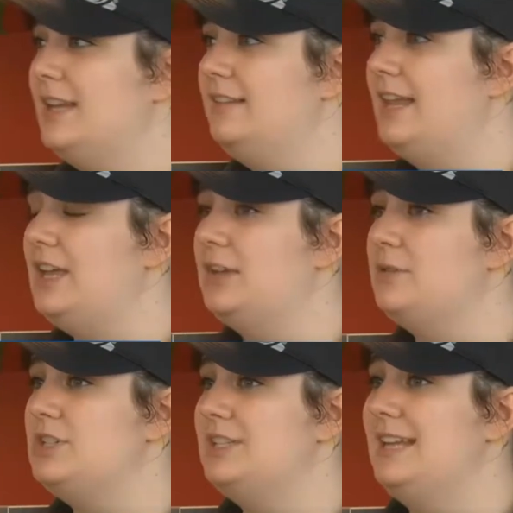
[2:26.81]
a sudden,
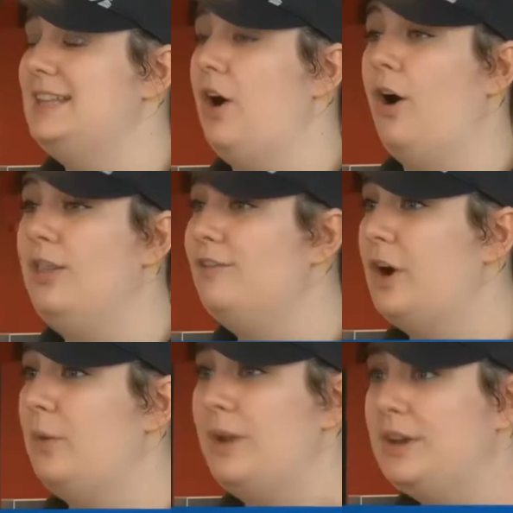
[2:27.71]
like, there was just like
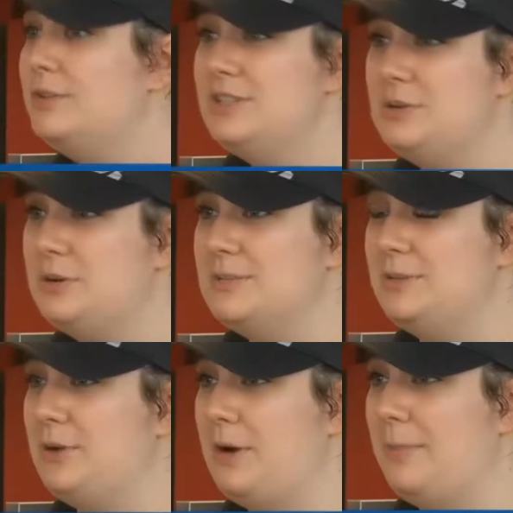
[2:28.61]
all of our windows and
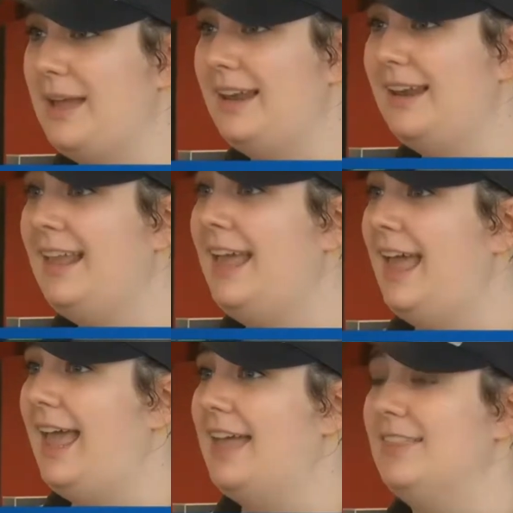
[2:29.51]
doors blew open,
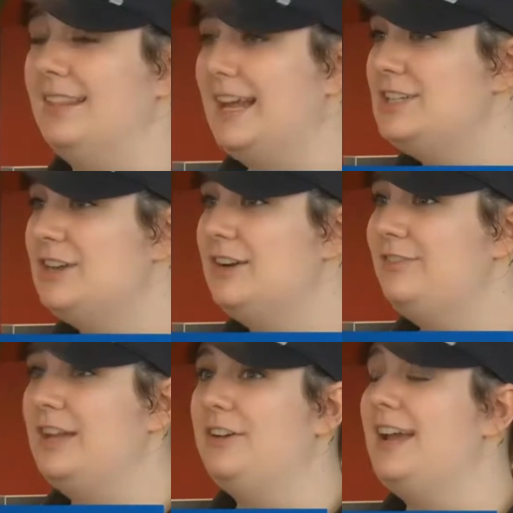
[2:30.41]
and the lights
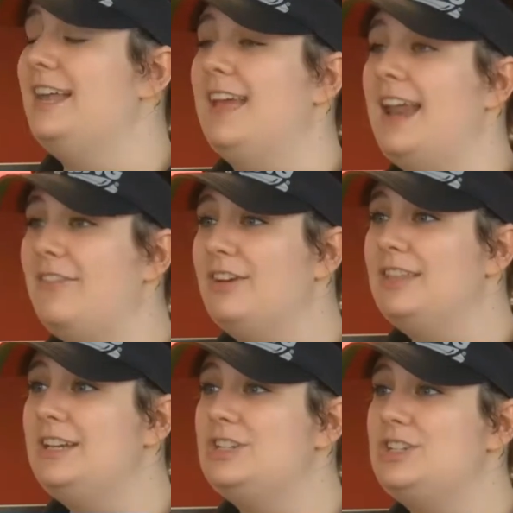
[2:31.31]
started flickering, and then
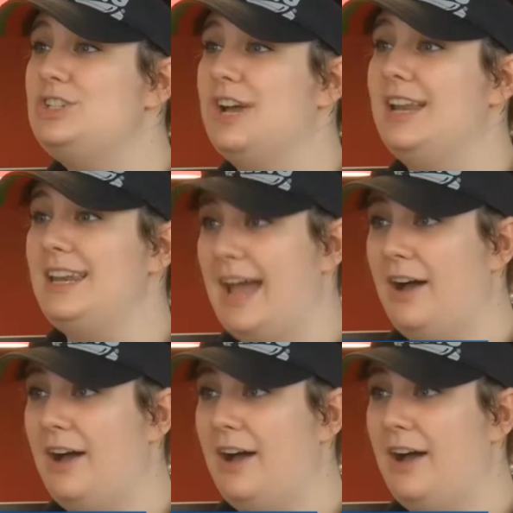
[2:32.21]
everything just shut